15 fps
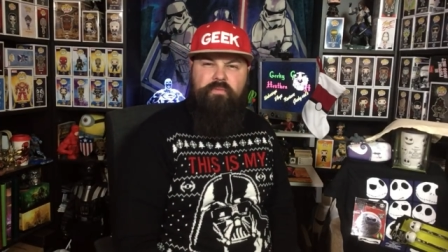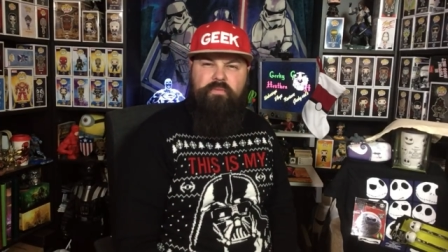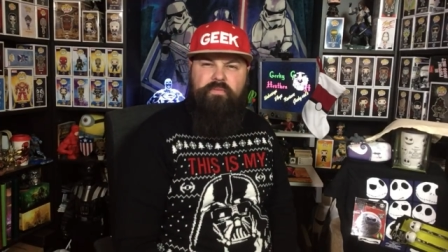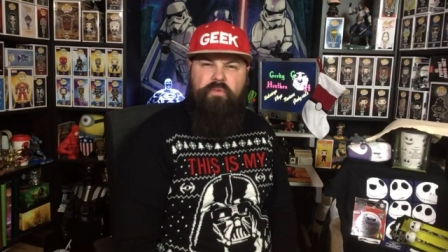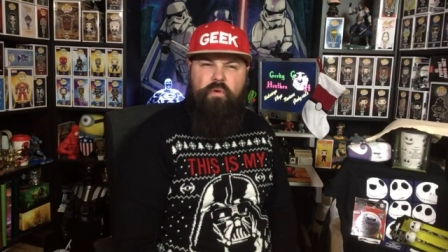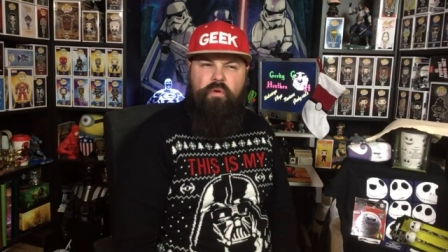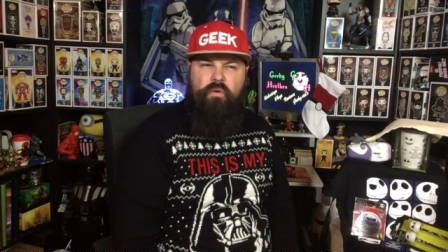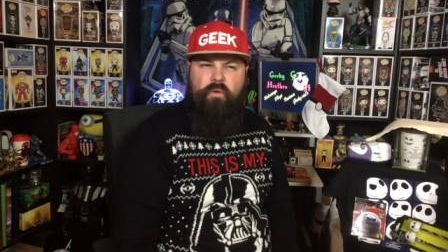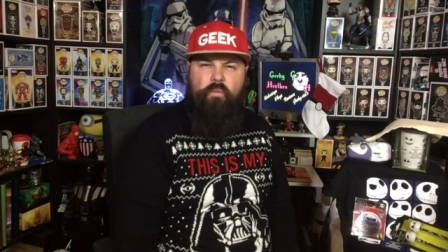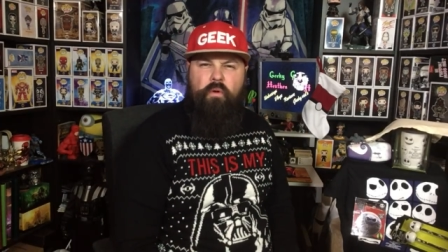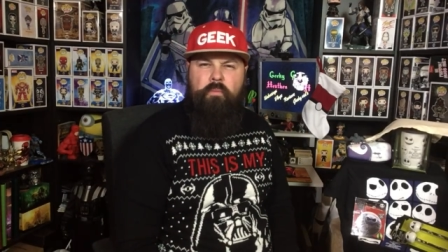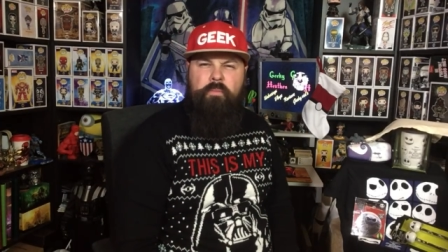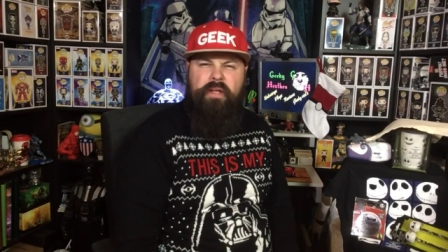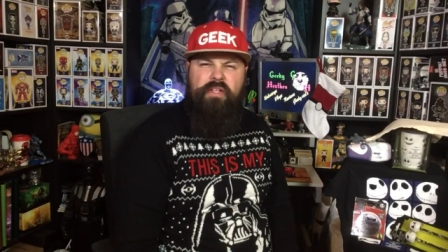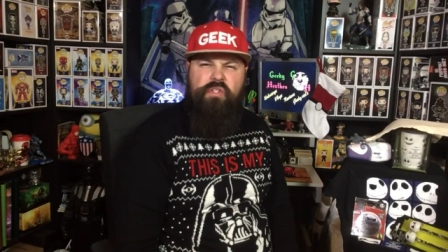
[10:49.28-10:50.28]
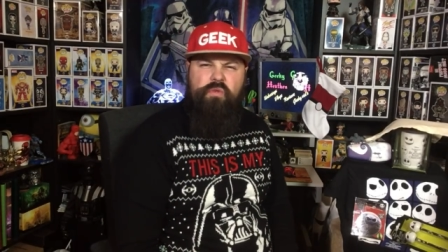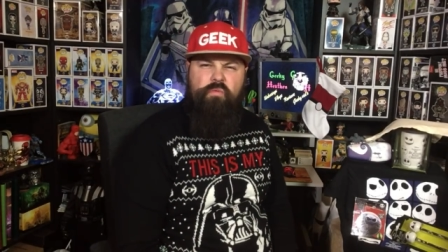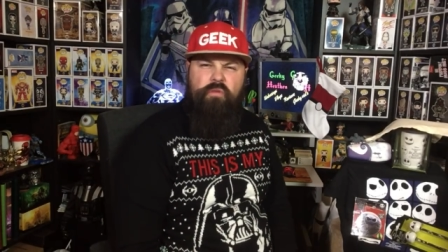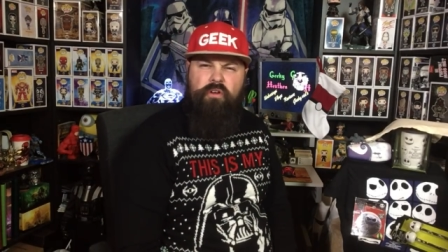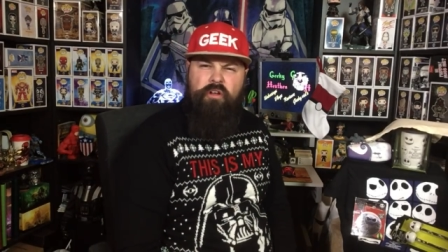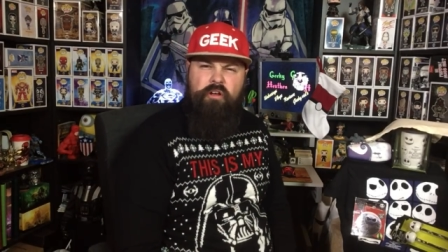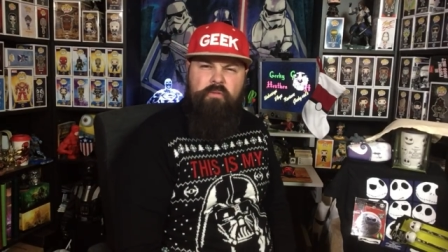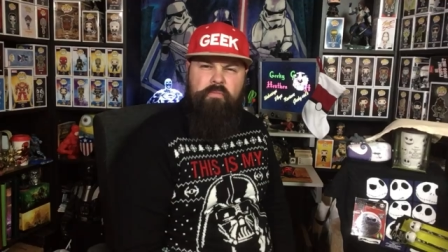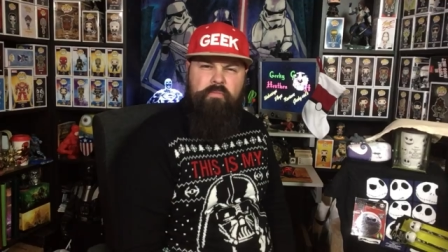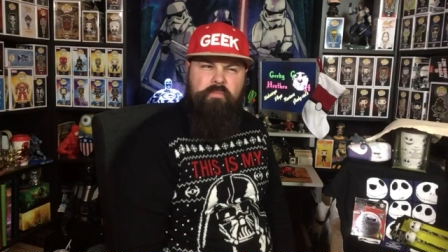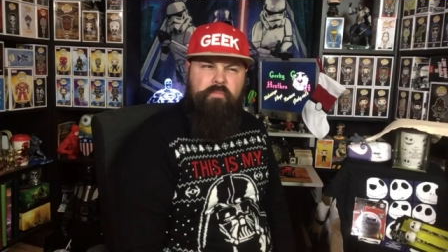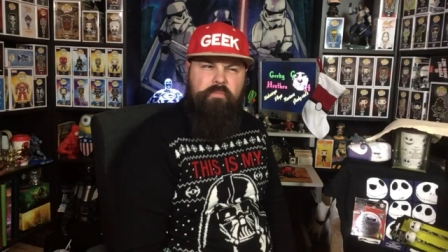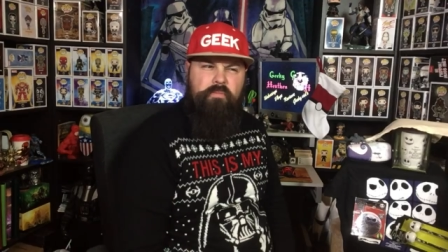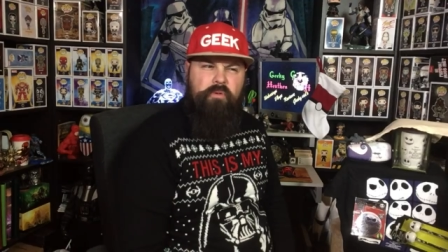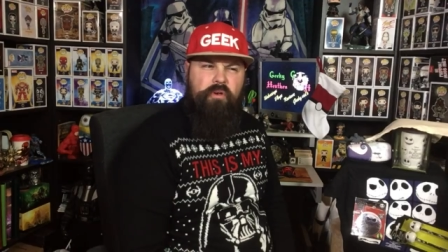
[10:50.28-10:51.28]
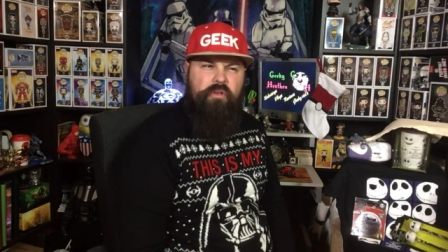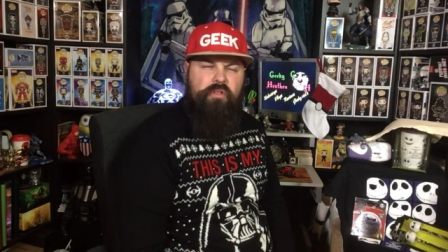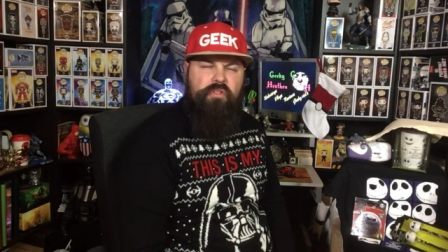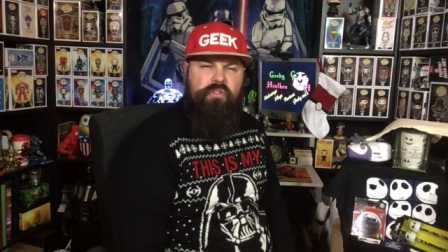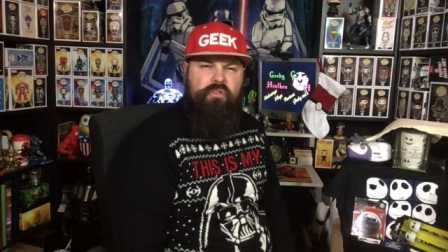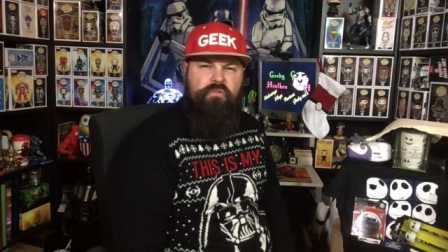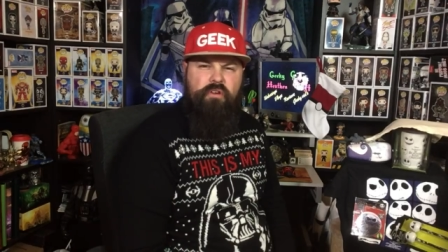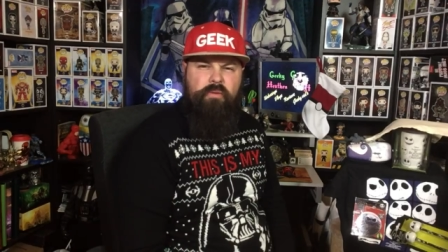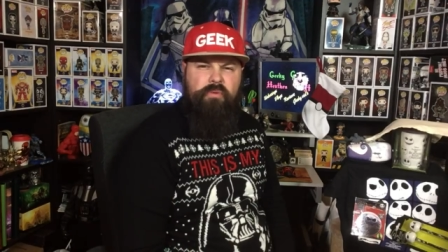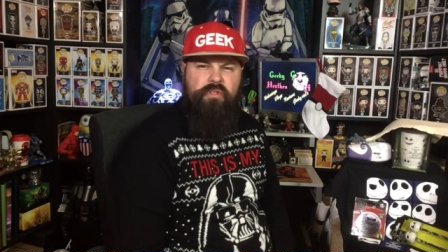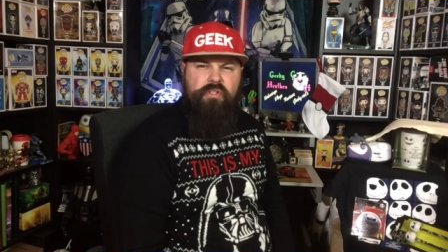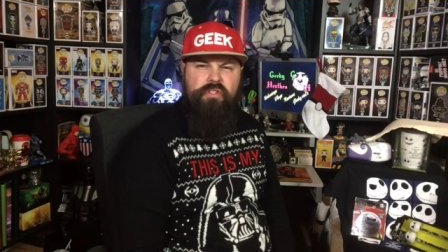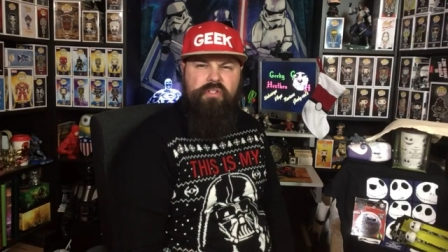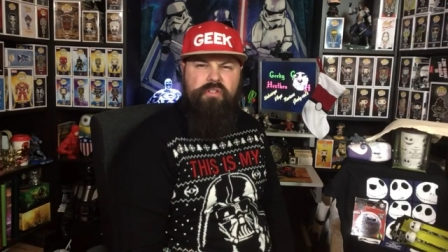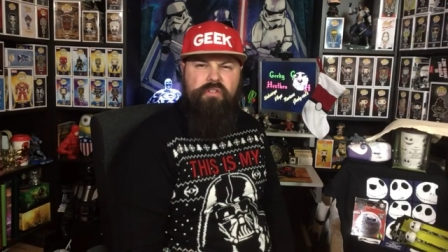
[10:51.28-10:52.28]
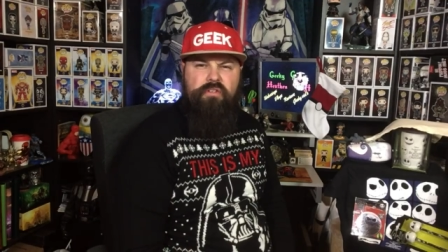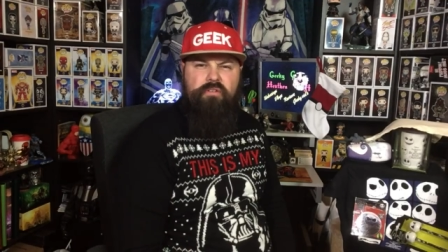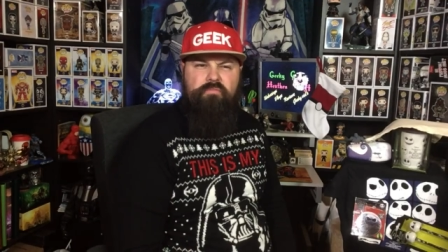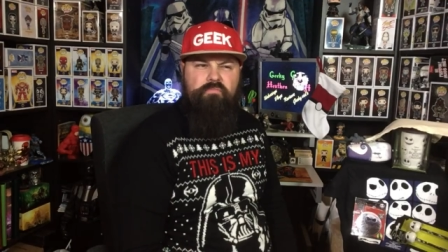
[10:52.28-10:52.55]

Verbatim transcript: for one pencil, one notebook, two rubbers,